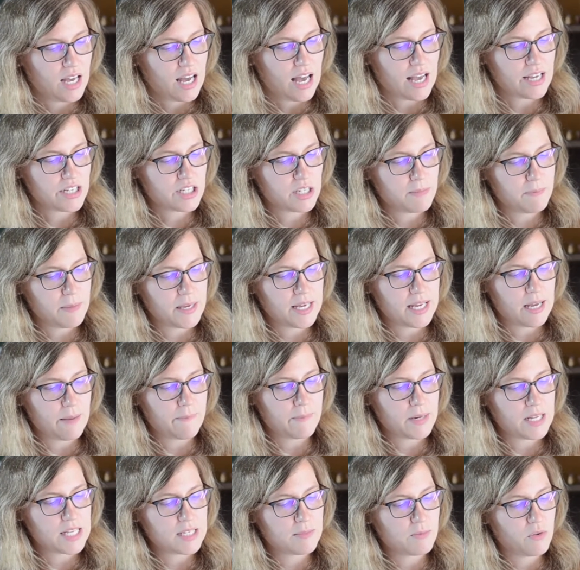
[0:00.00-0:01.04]
A shipping
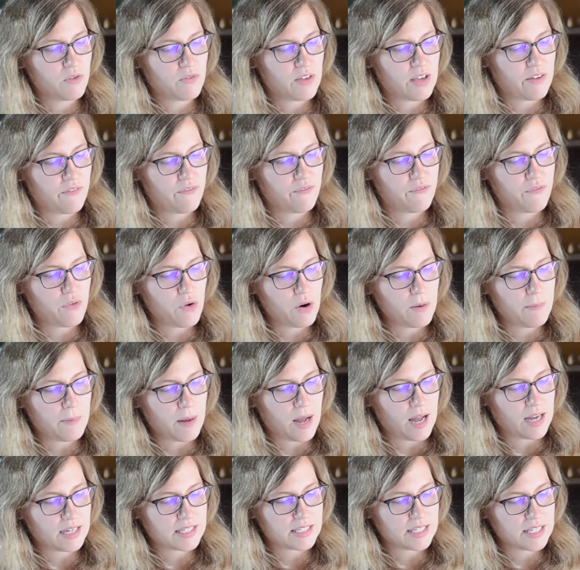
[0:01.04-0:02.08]
company is moving 4
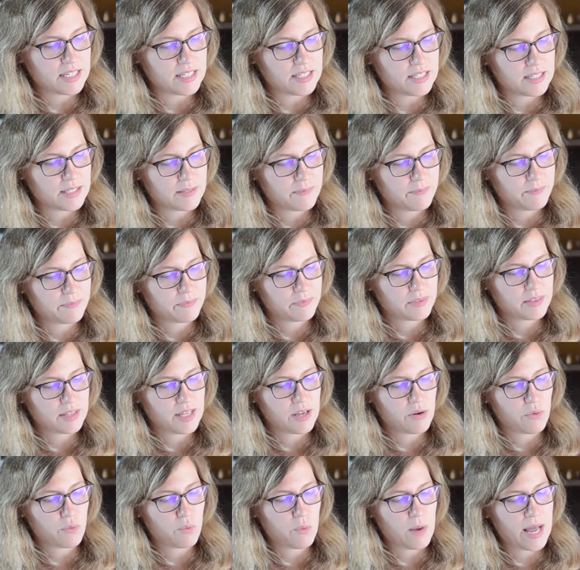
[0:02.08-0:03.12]
boxes
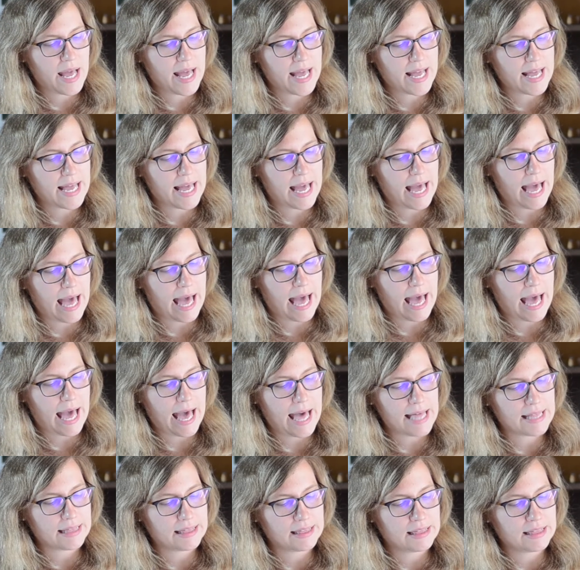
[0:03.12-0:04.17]
that weigh
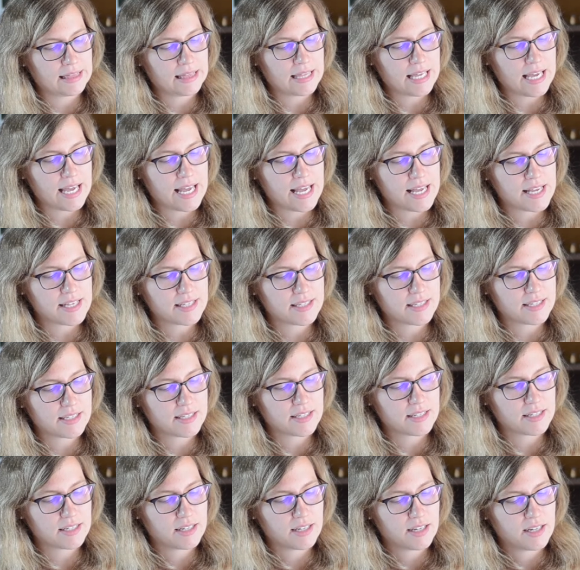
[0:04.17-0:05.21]
at
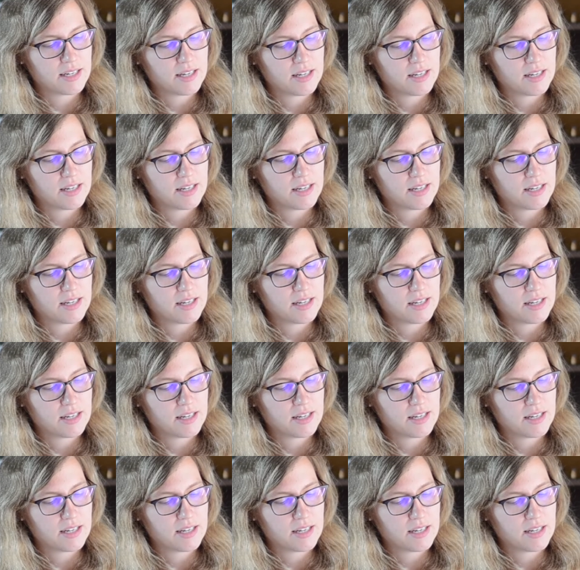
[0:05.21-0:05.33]
least